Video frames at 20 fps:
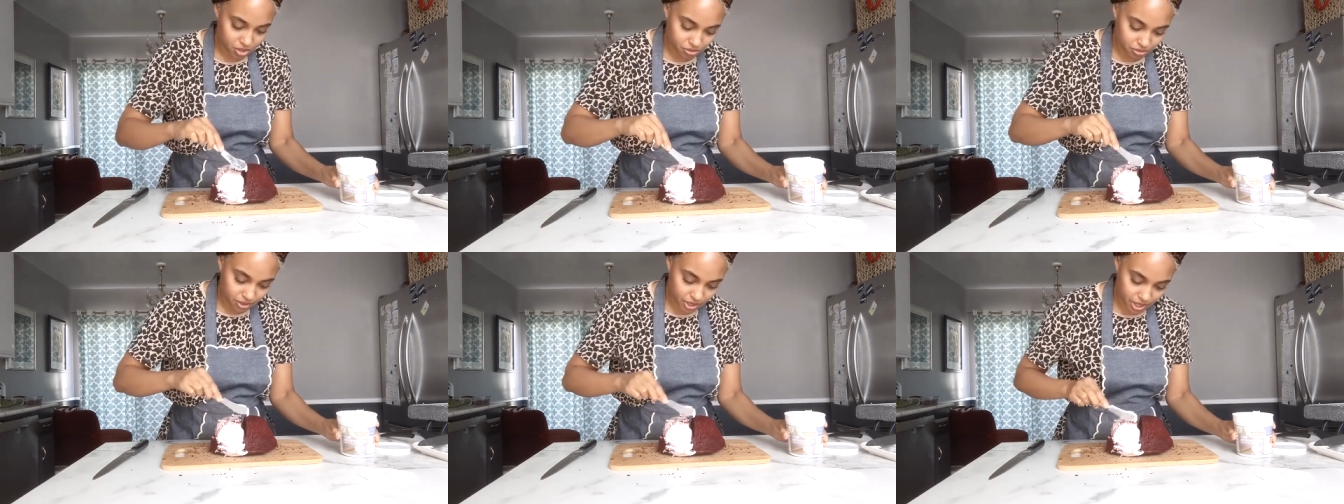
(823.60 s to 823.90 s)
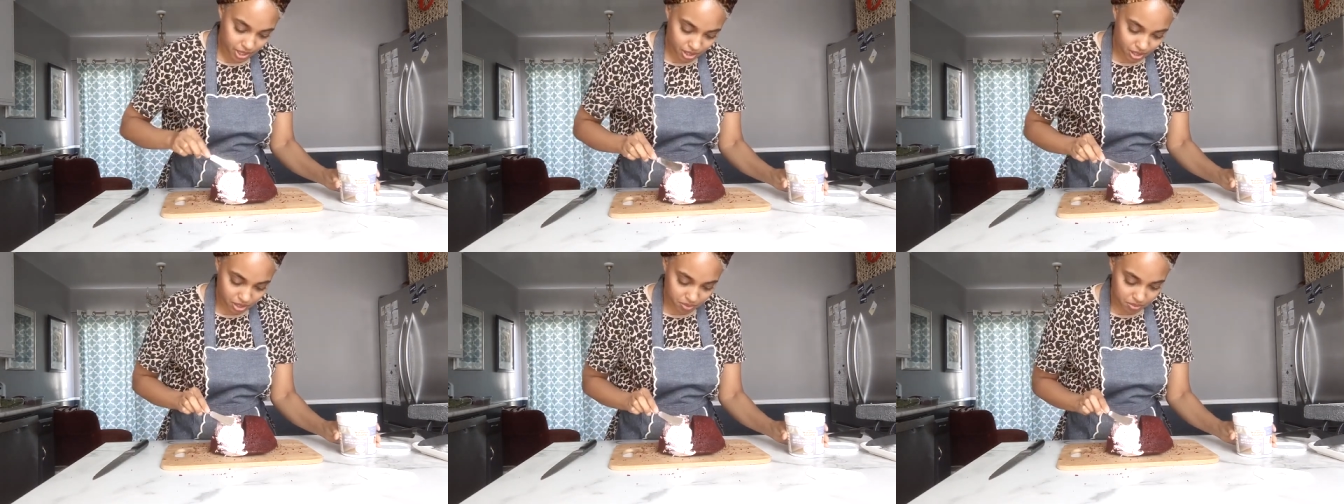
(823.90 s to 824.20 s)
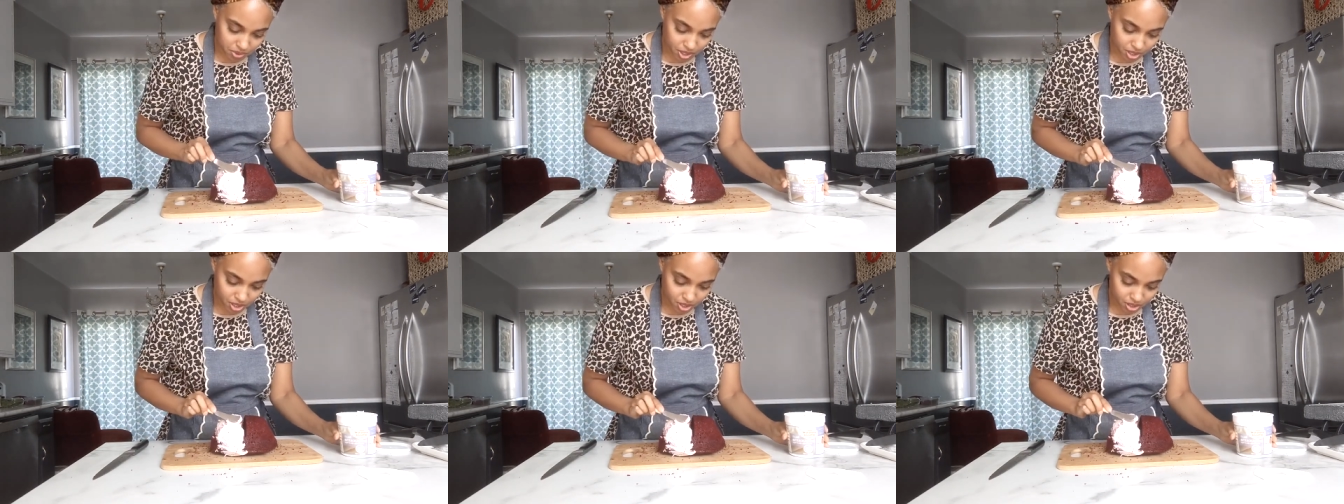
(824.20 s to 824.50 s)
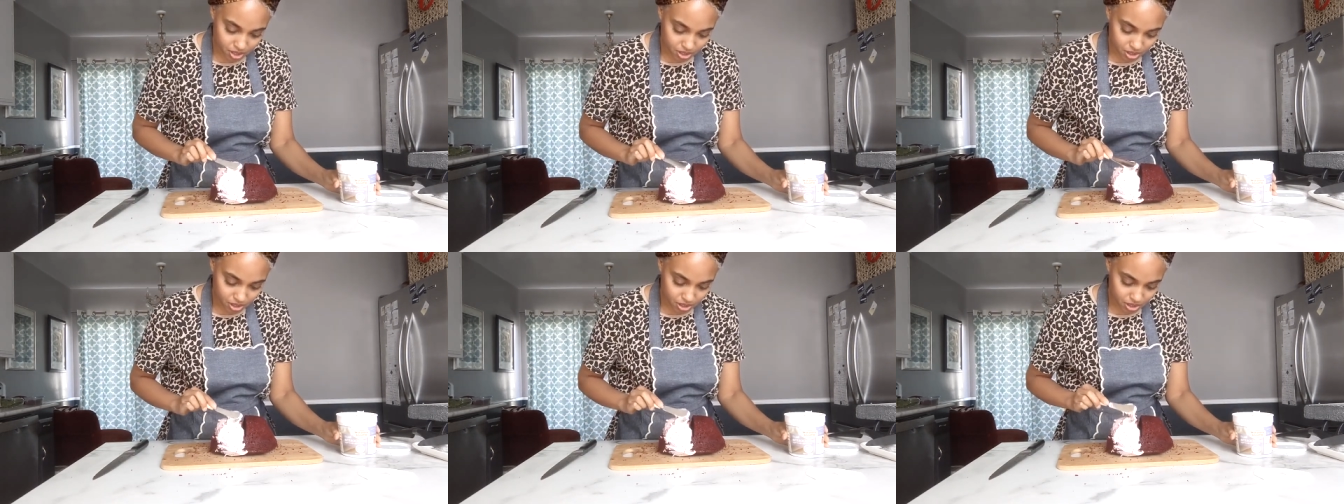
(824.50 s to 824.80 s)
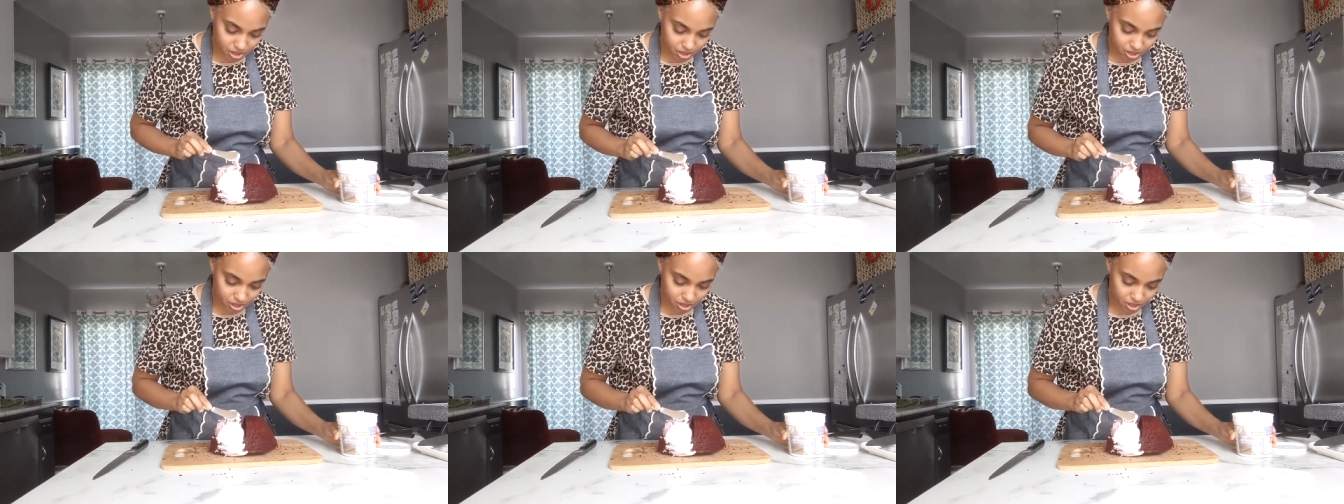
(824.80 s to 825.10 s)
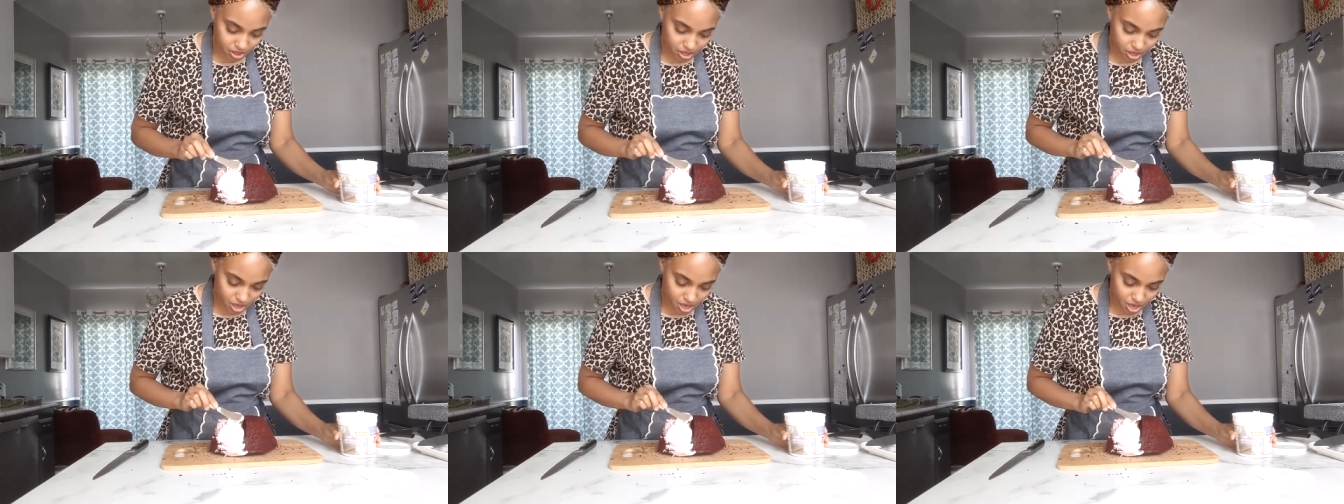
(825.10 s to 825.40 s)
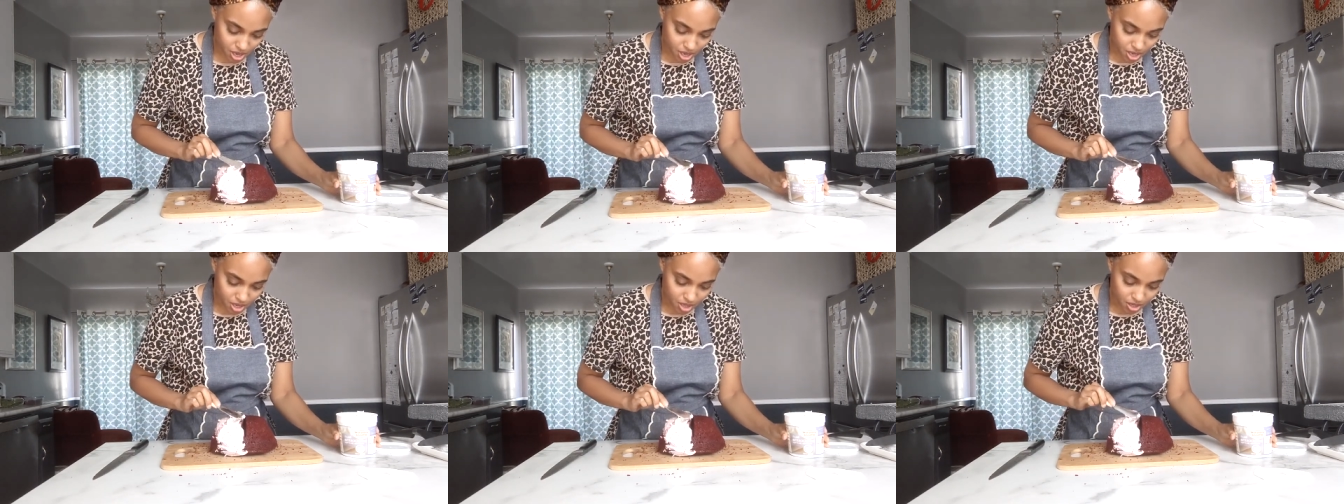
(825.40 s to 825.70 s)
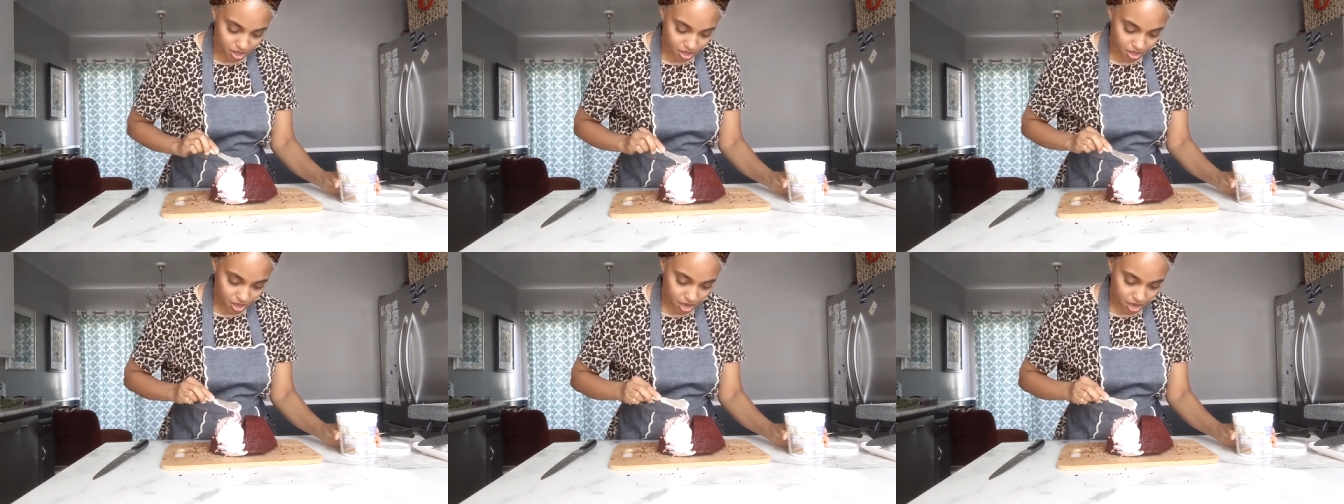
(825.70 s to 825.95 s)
tricky because the